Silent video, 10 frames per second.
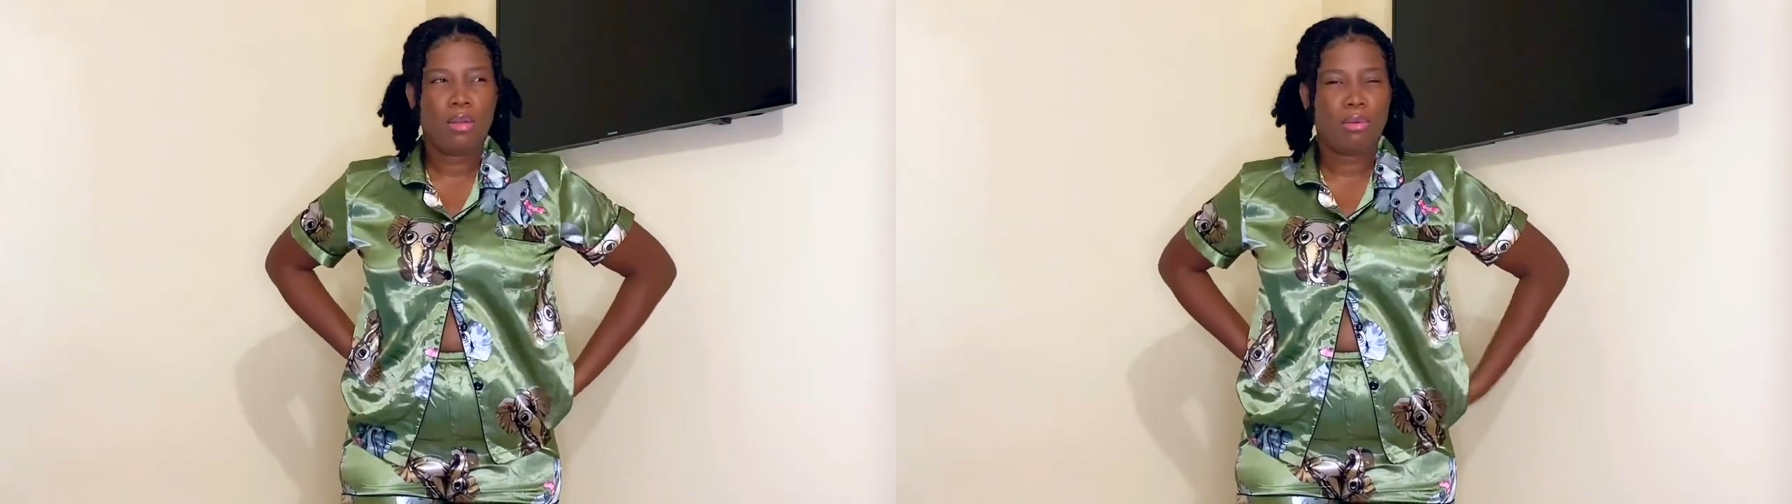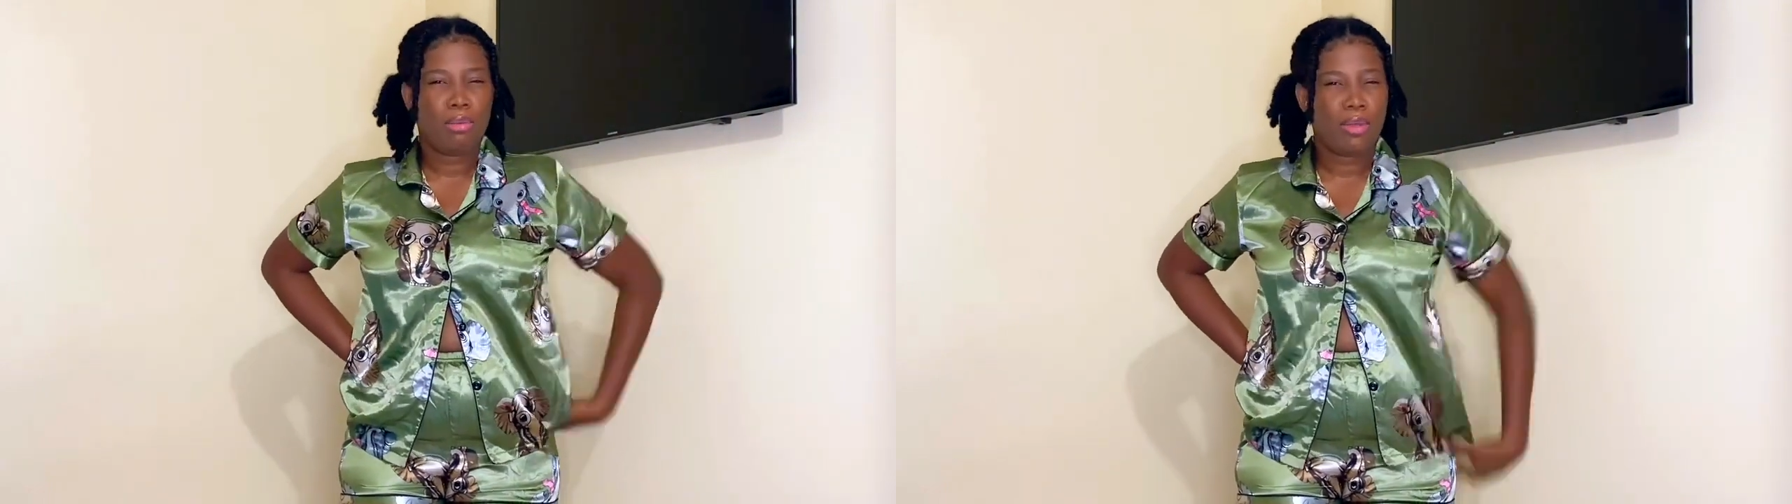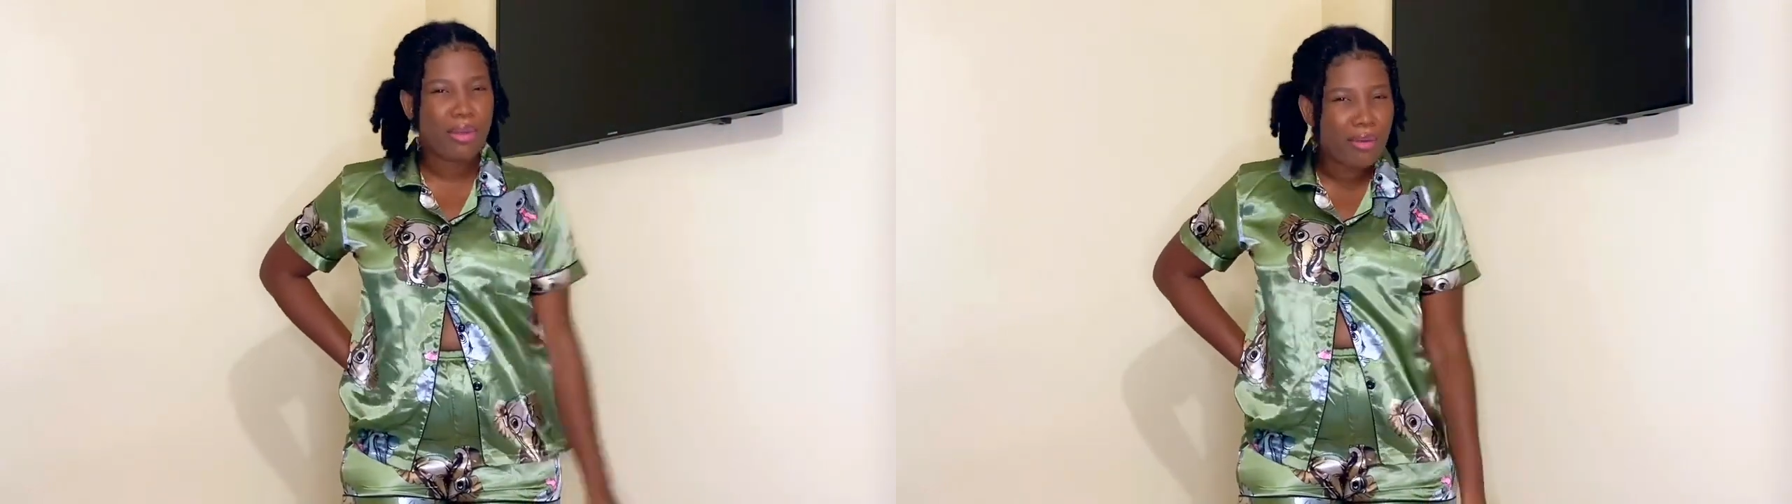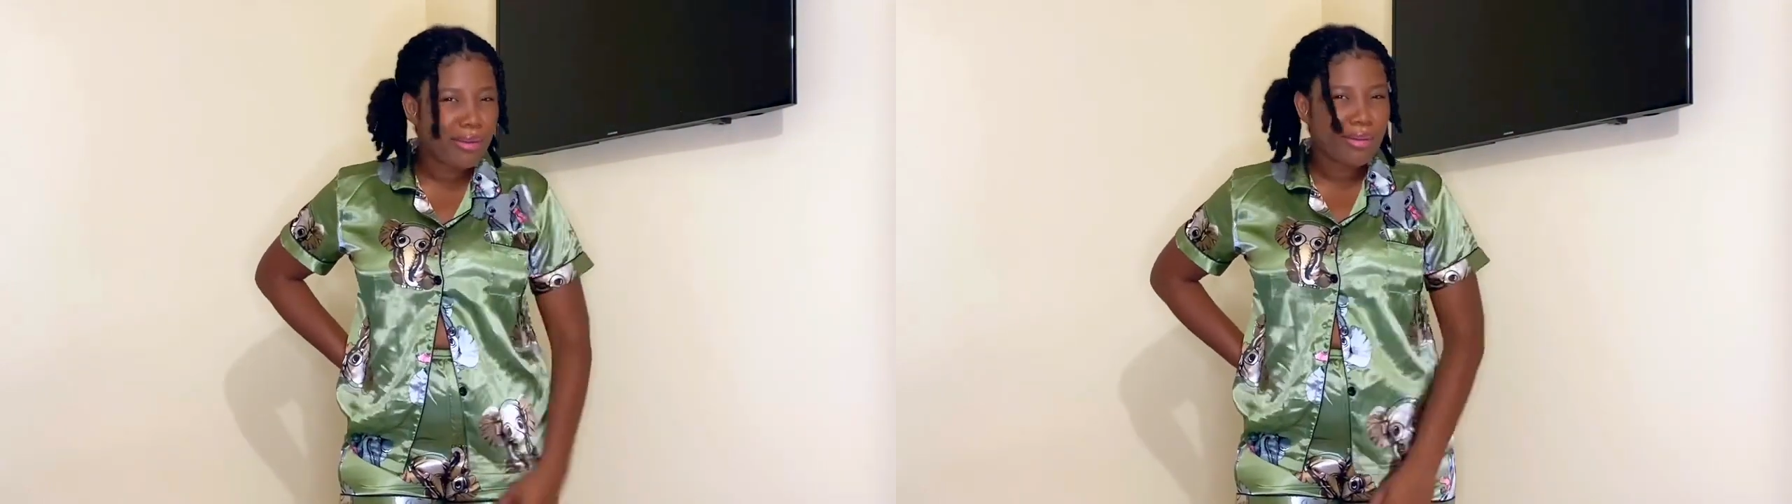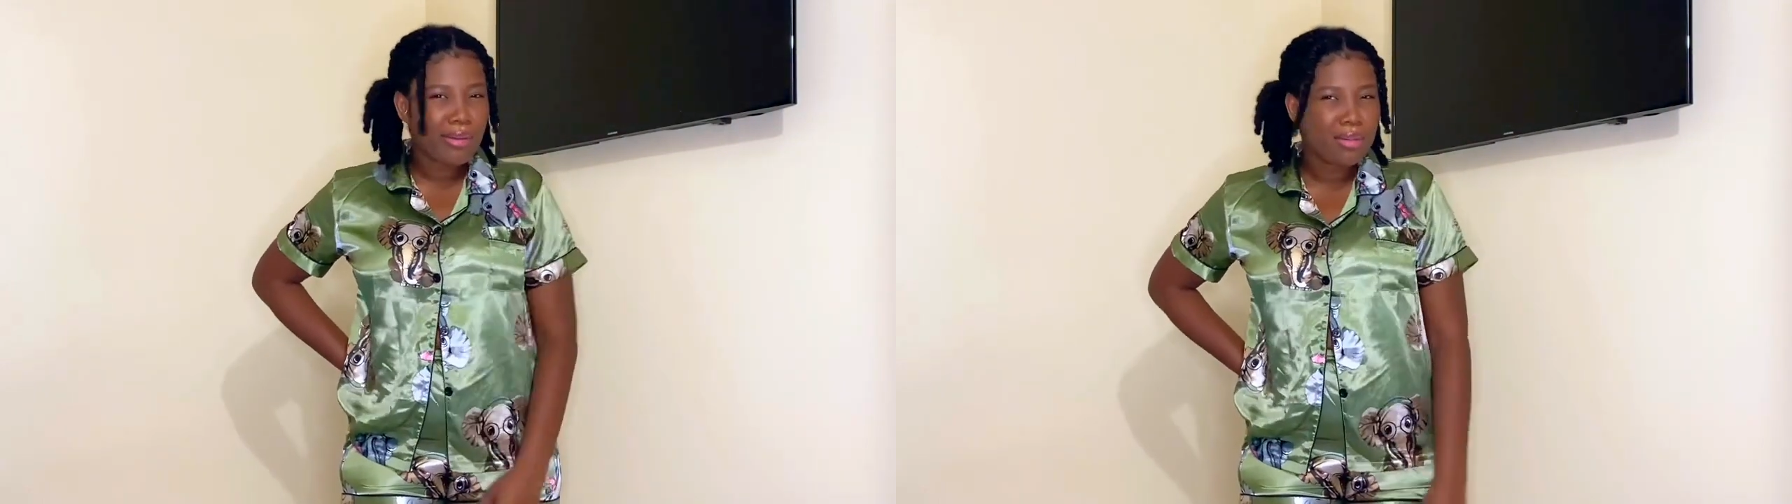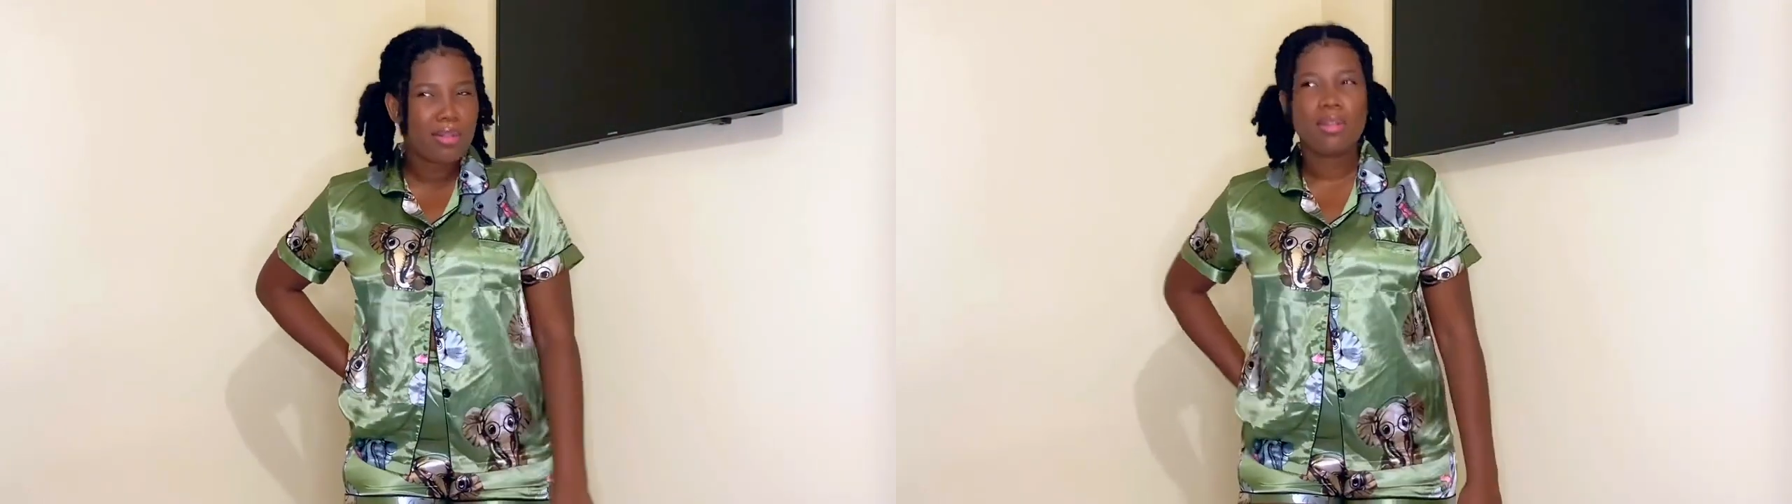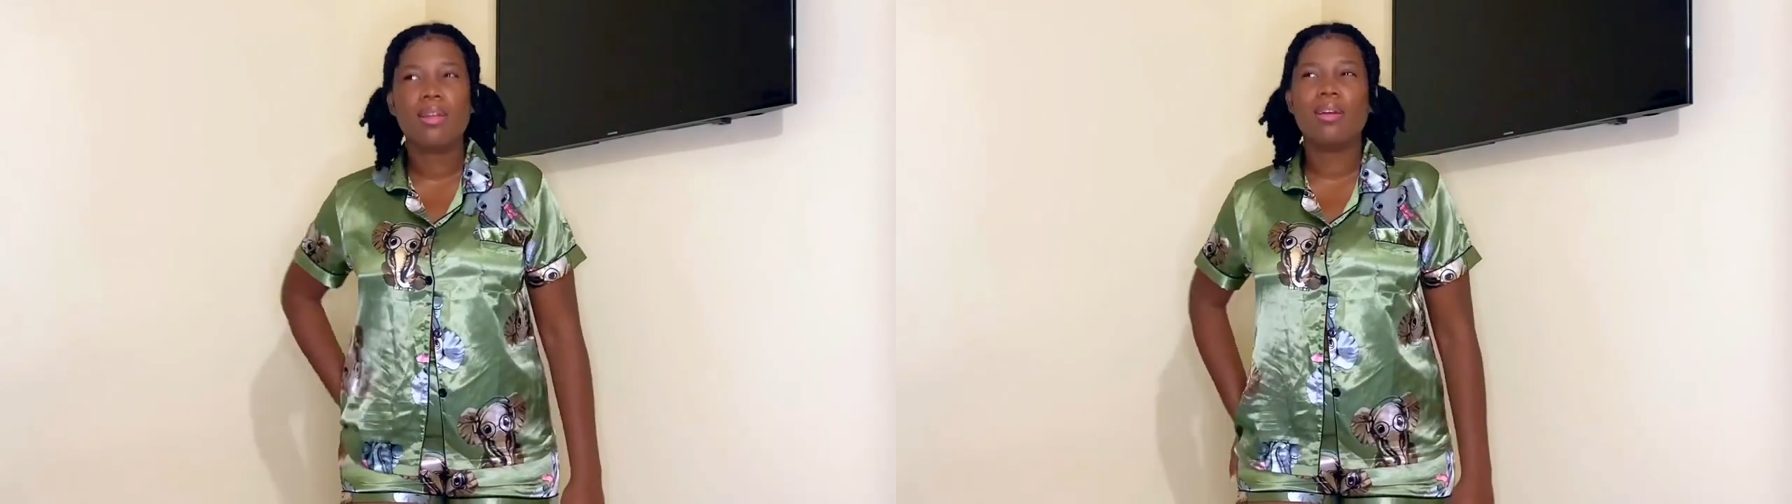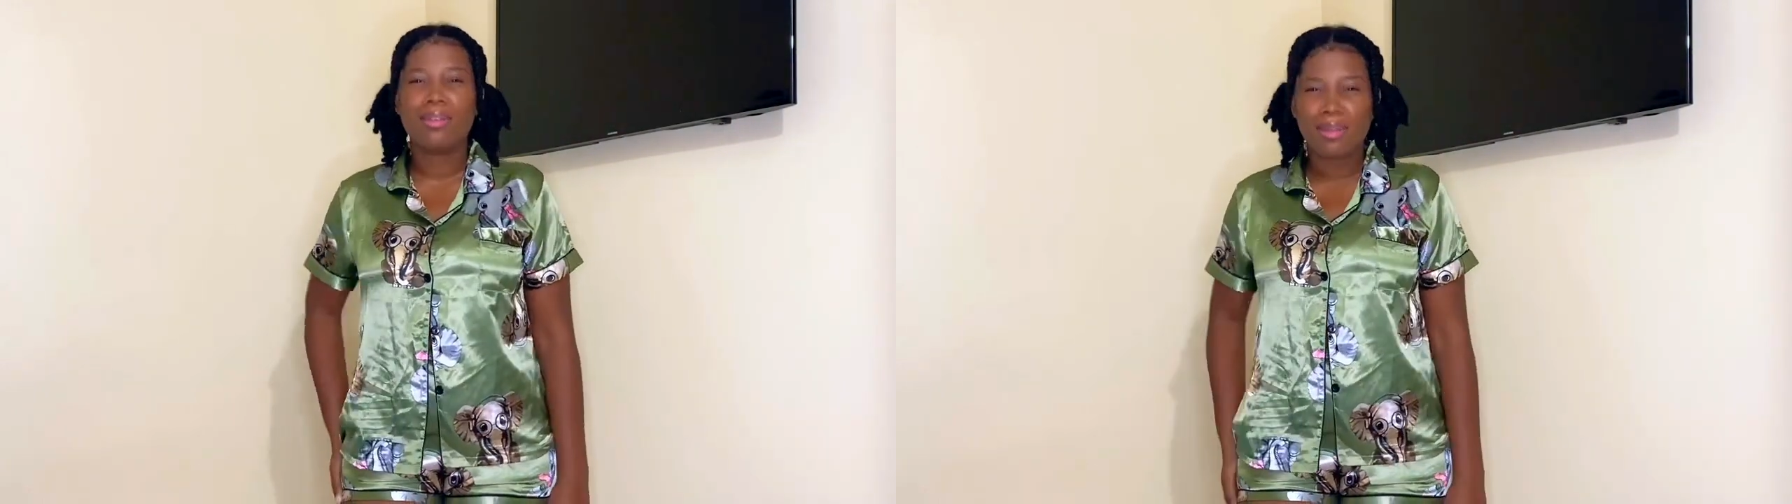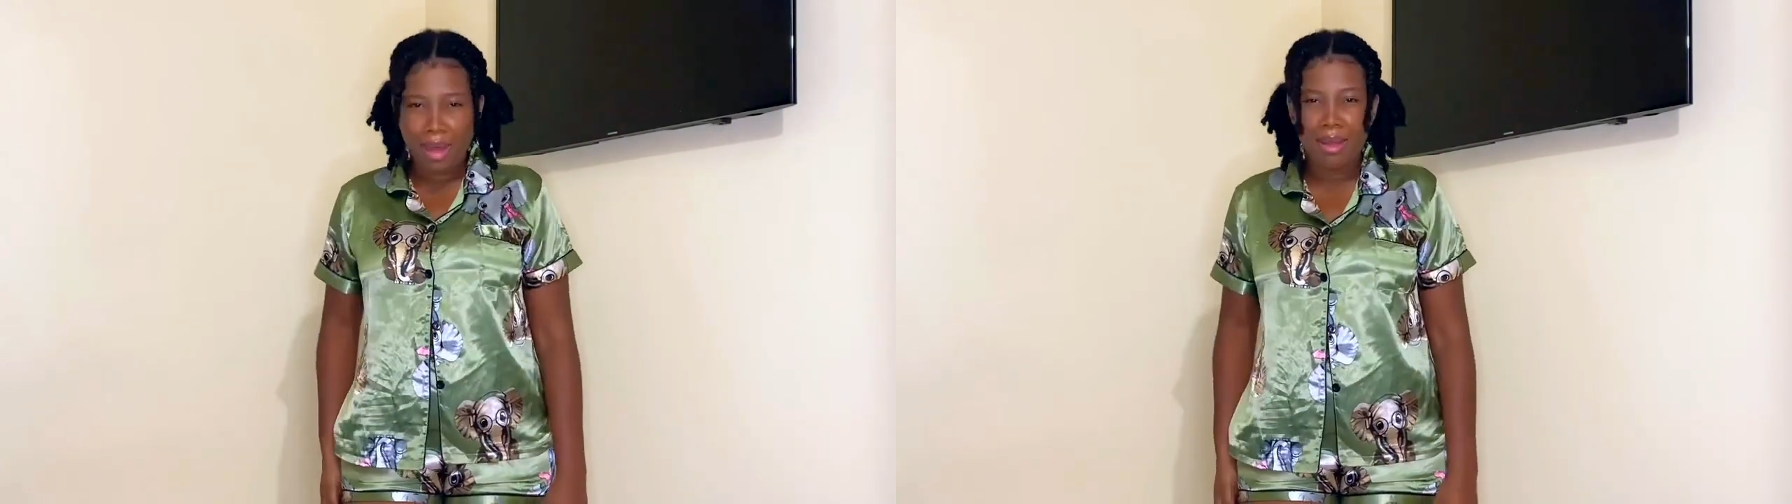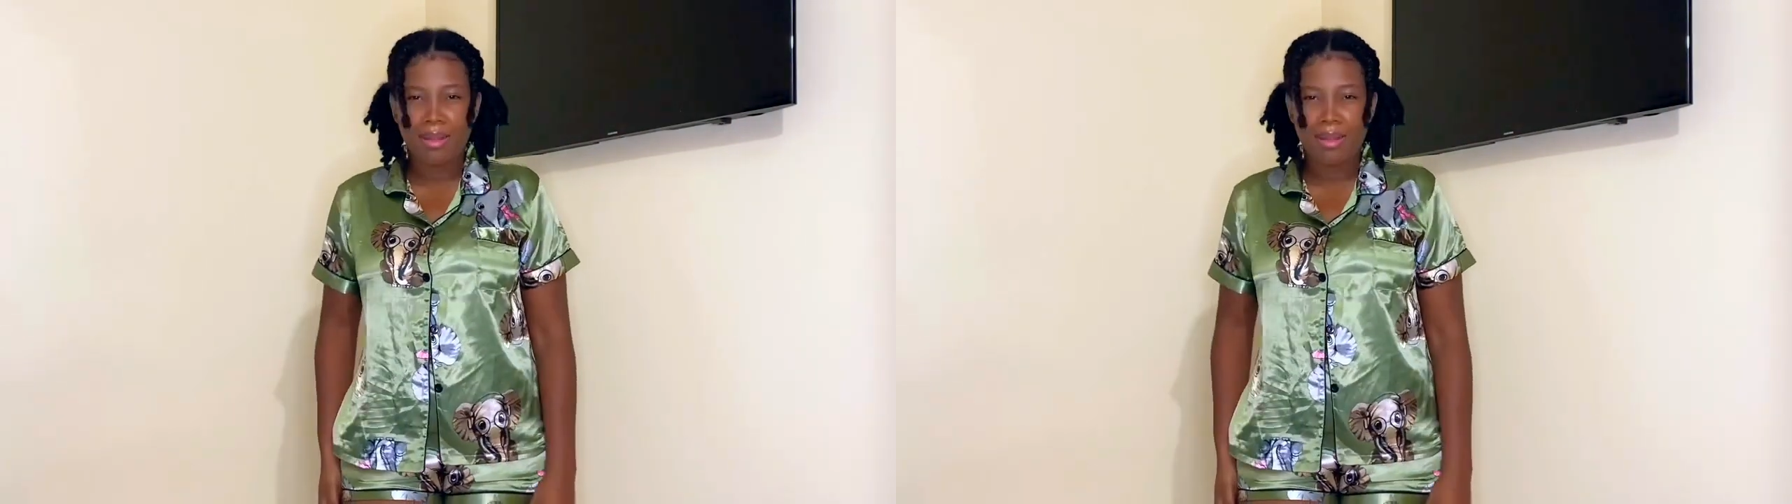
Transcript: Weird. Yeah.